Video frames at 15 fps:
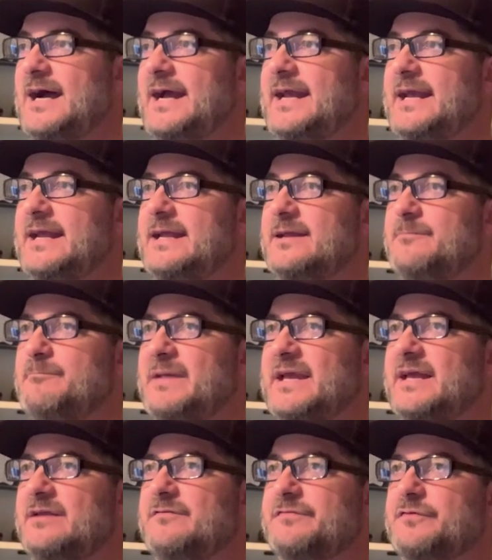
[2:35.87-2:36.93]
I
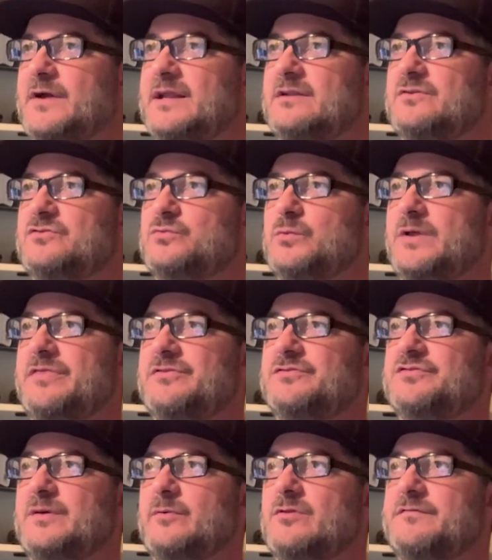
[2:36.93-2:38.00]
made friends
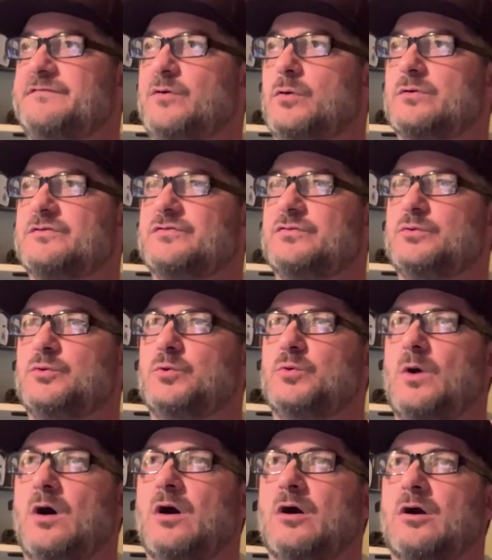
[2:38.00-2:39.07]
with some of the folks
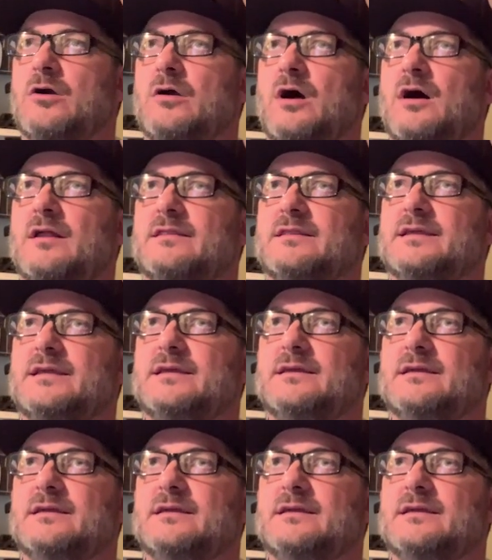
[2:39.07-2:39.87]
who are on